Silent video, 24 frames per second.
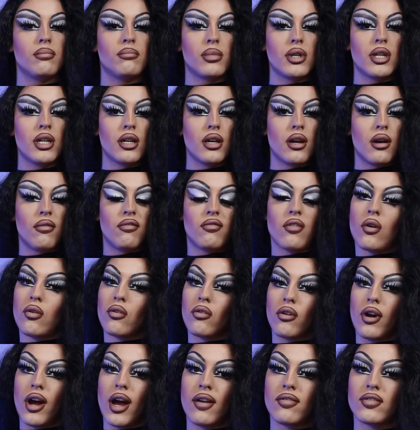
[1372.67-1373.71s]
be
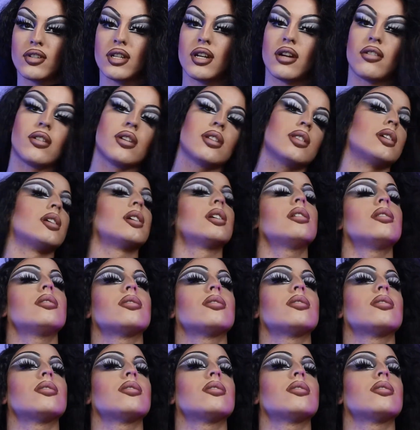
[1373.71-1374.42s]
photographed and everything,